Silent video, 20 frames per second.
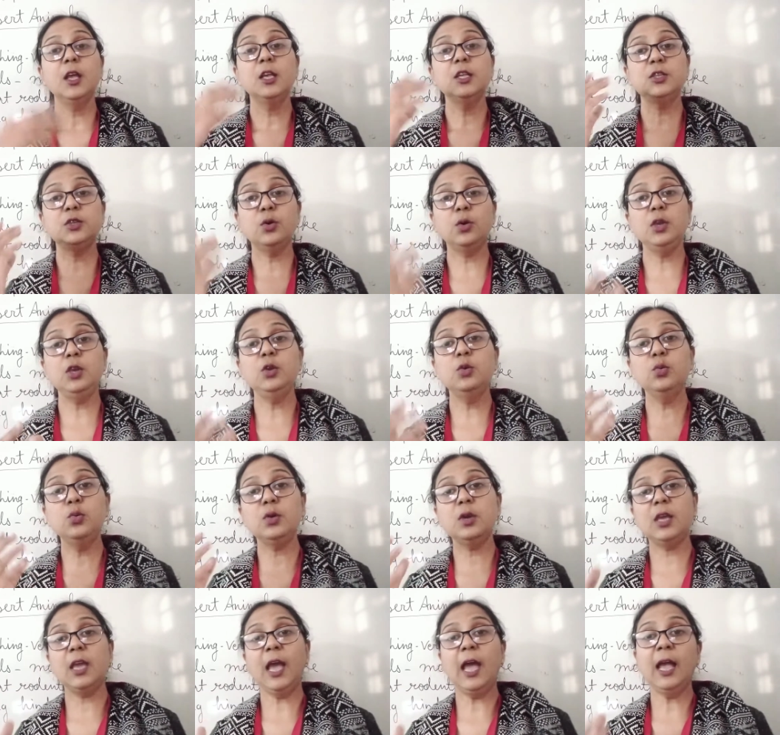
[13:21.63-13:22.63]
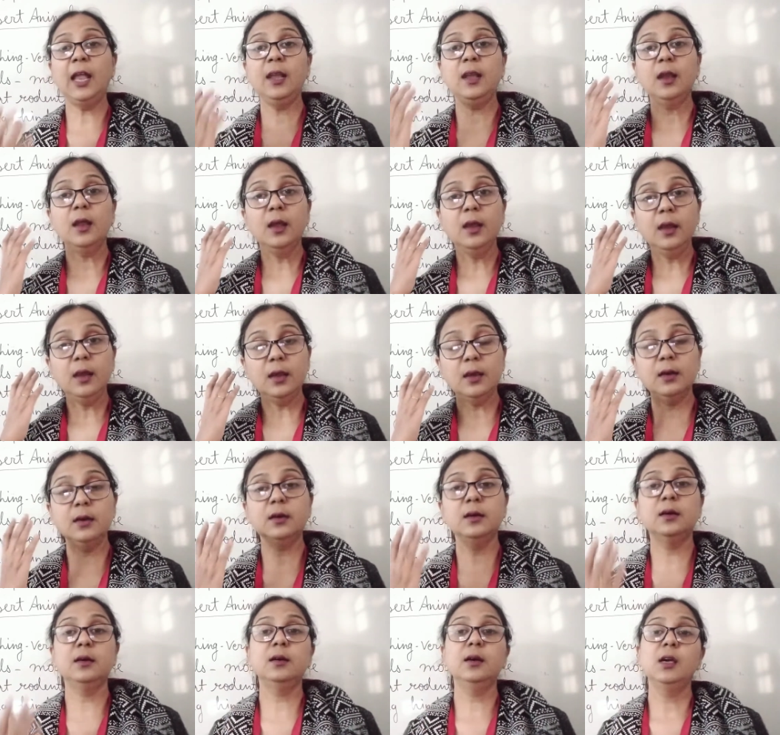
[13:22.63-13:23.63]
so you can
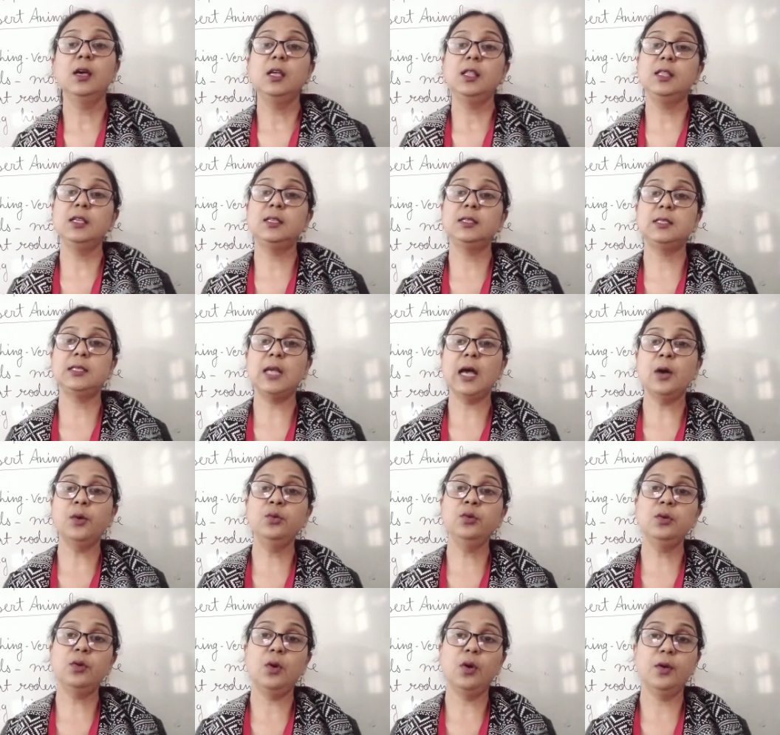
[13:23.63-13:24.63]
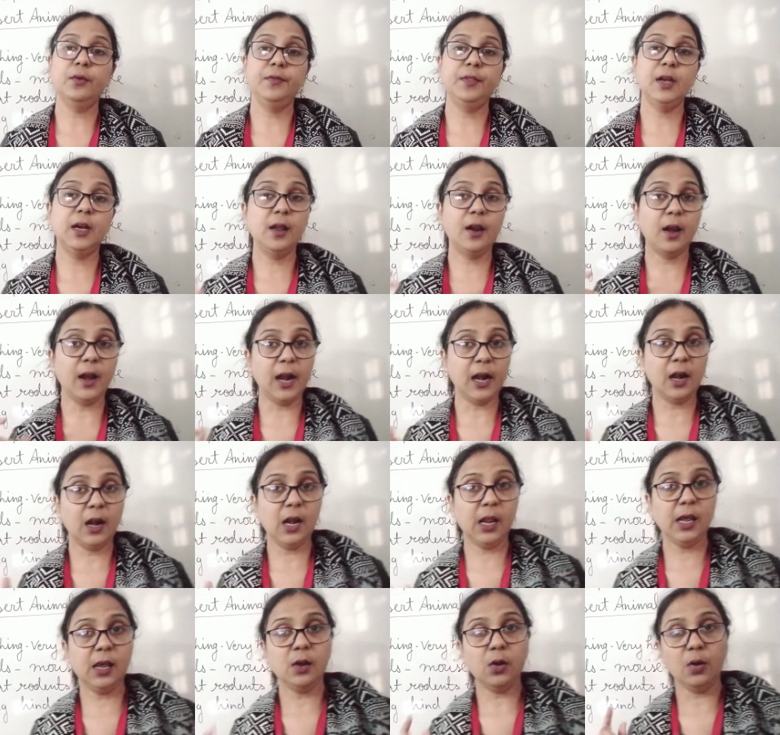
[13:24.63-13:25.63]
hear the sound of the
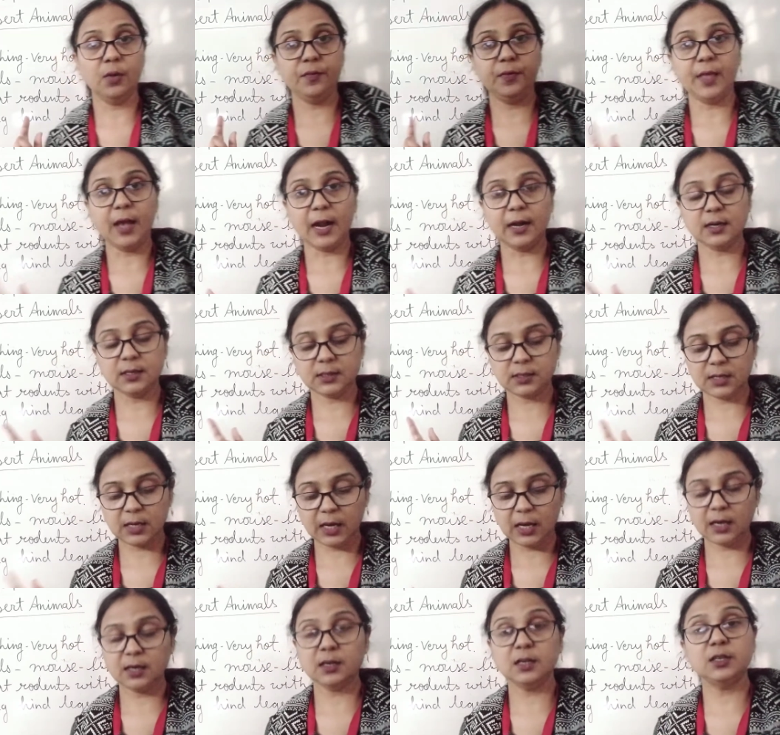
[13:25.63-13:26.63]
rattling of that snake.